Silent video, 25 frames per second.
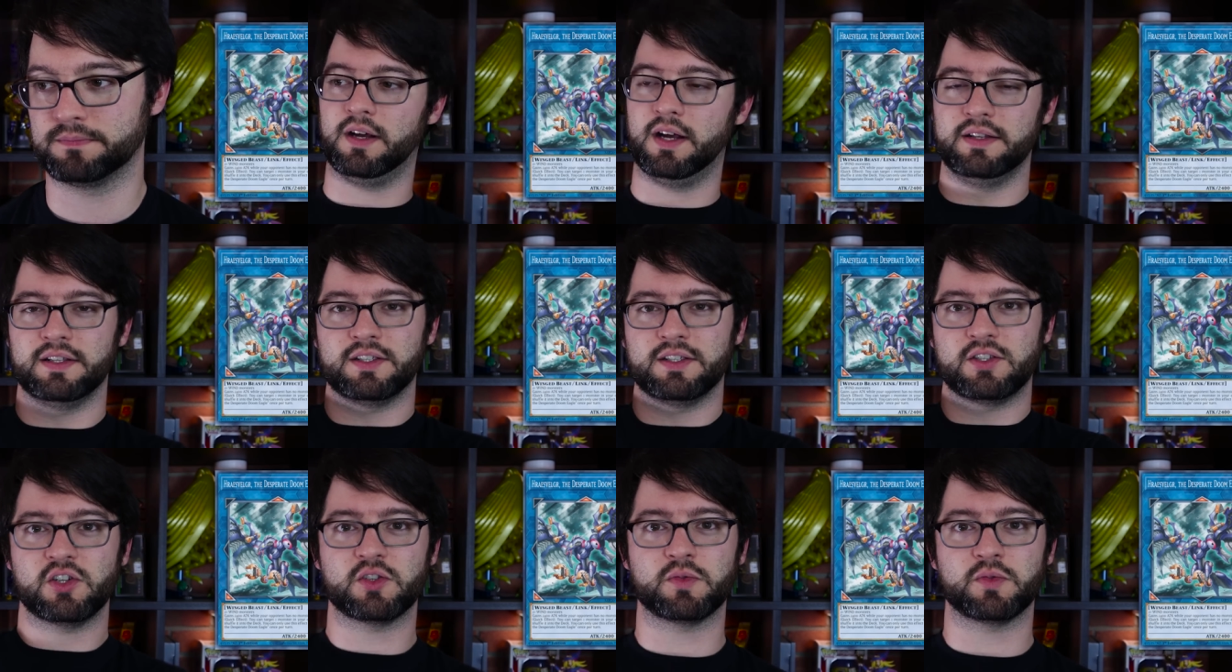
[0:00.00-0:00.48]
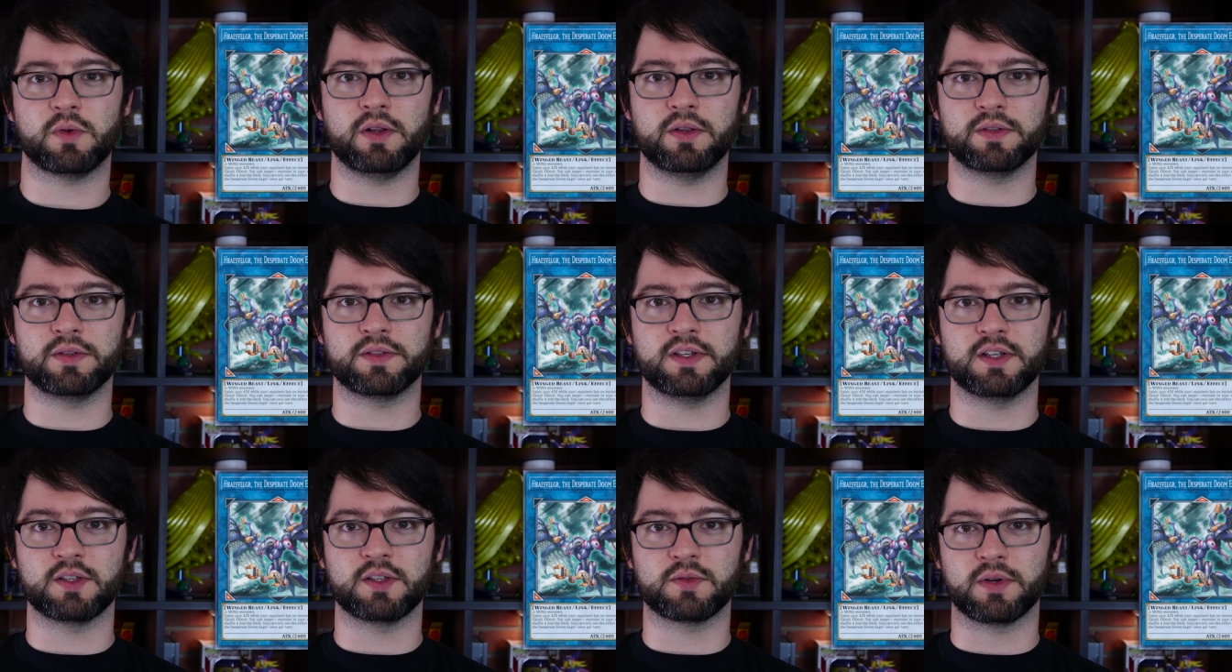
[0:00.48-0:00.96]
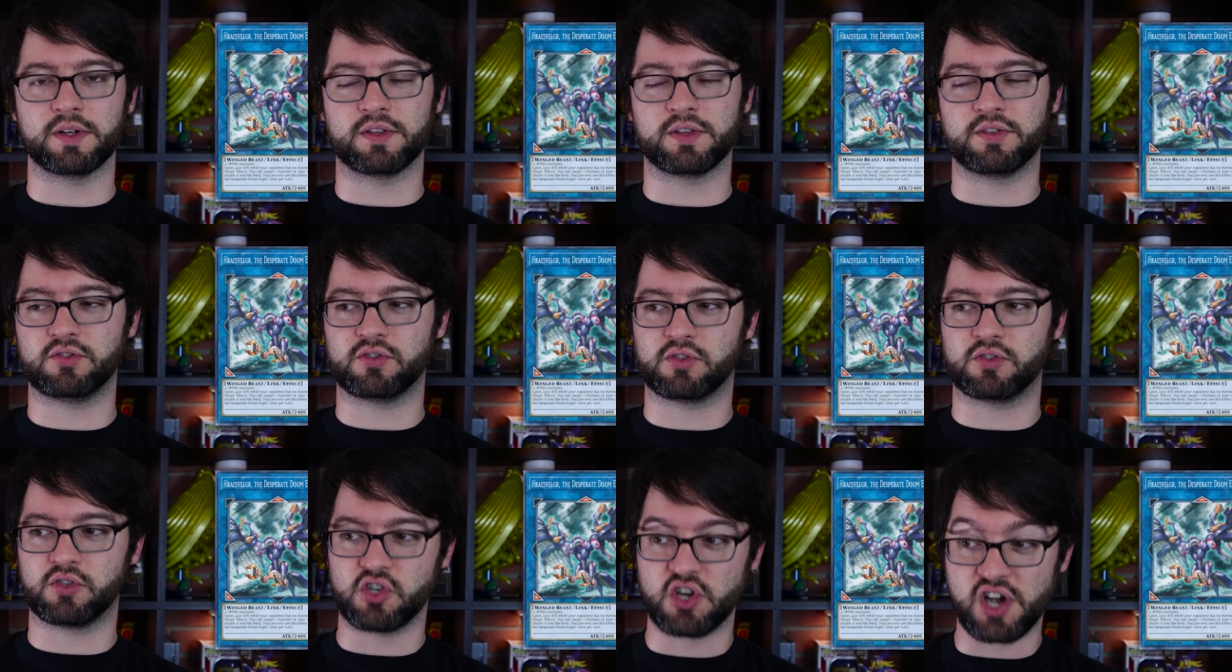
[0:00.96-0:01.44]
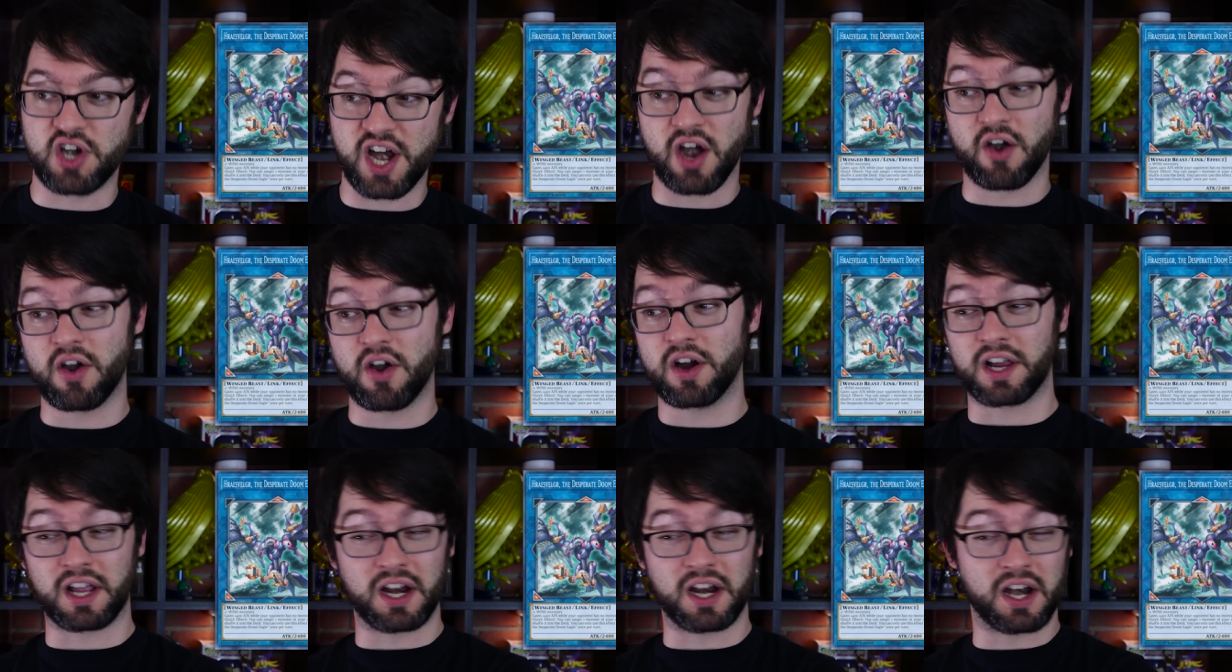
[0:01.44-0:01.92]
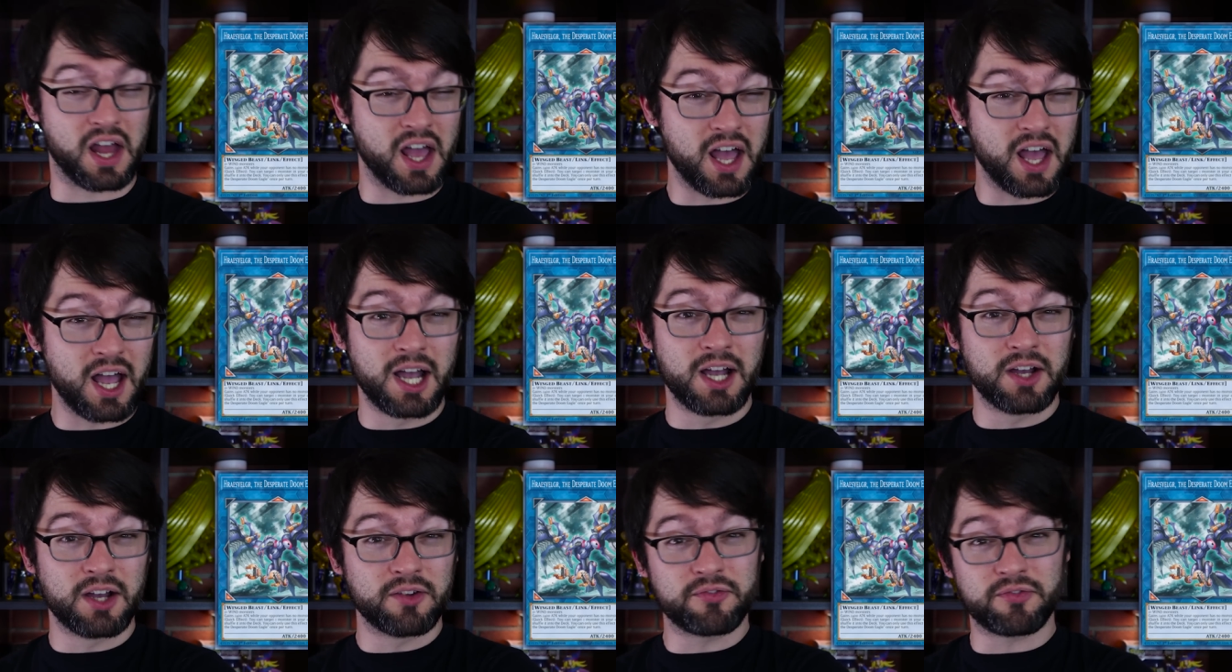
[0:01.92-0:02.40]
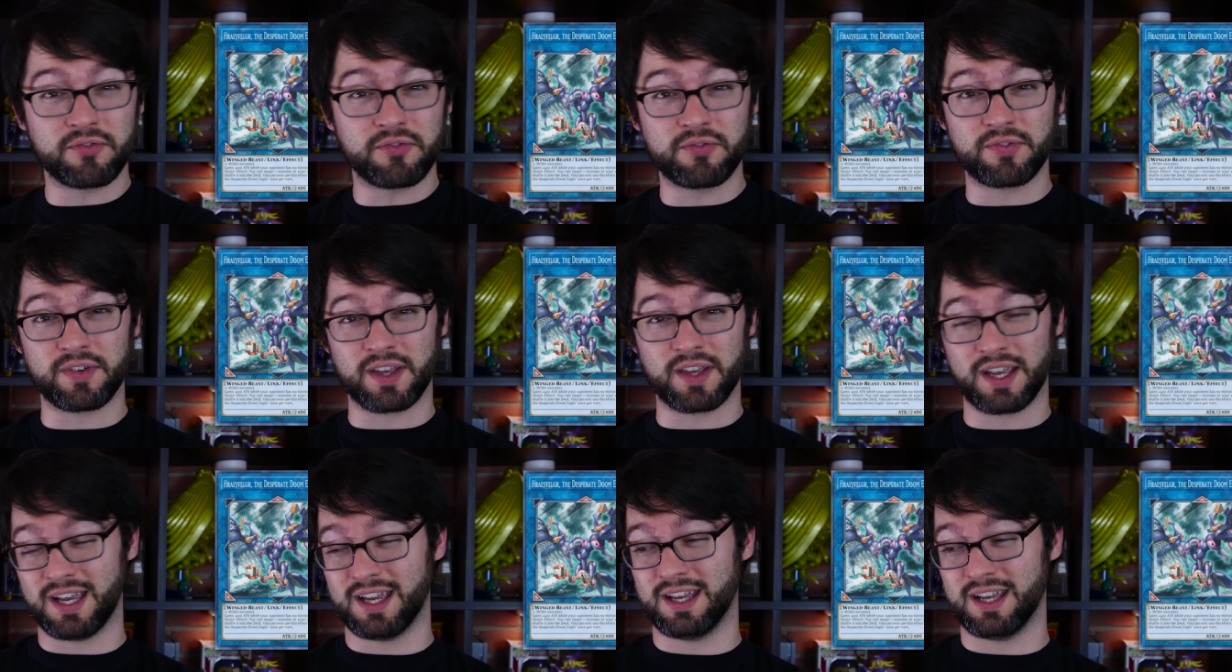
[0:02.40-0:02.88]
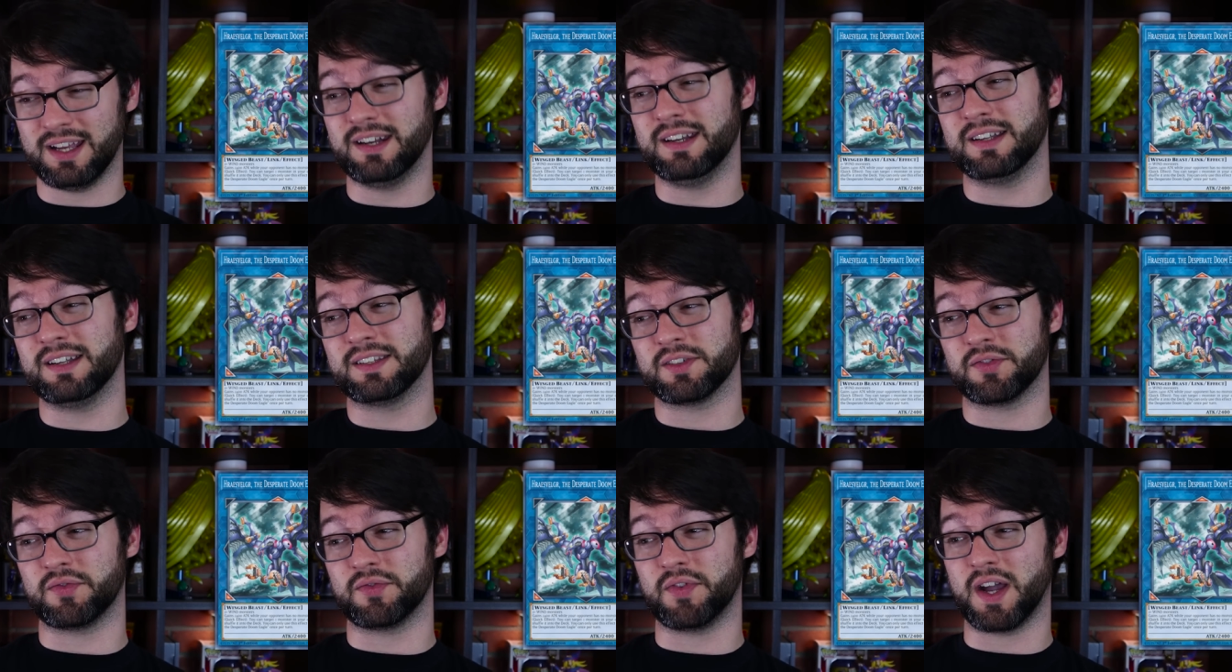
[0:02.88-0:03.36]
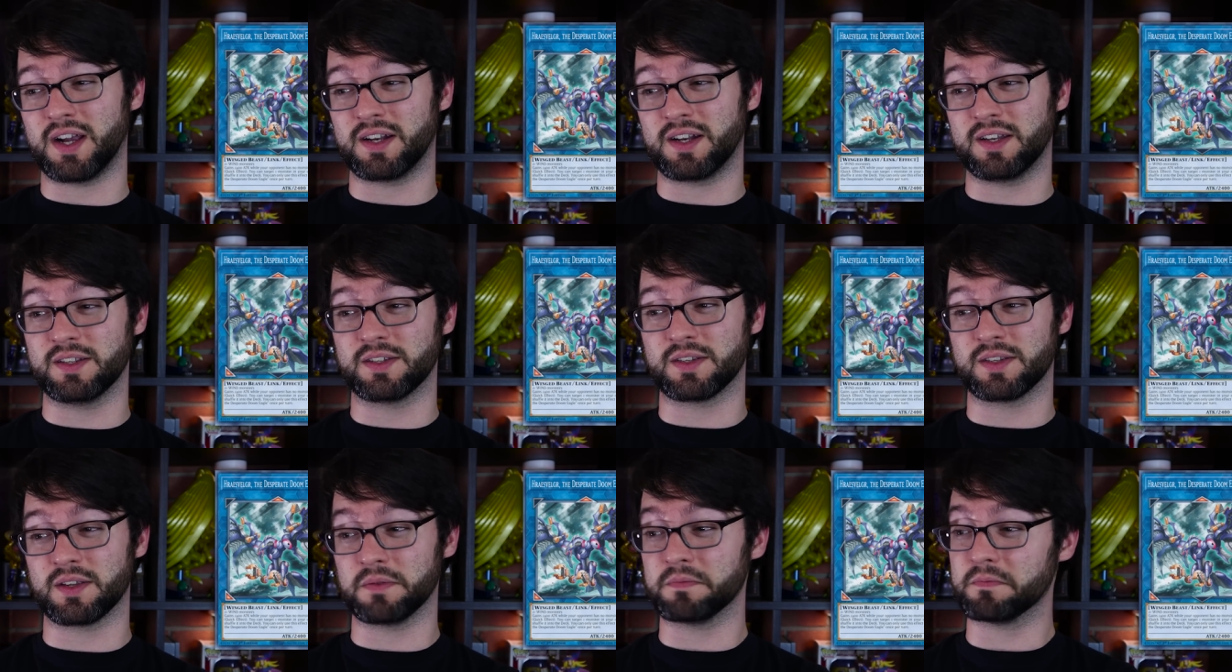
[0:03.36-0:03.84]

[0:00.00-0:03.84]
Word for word: And this is just one of those things where it's generic enough and its effect is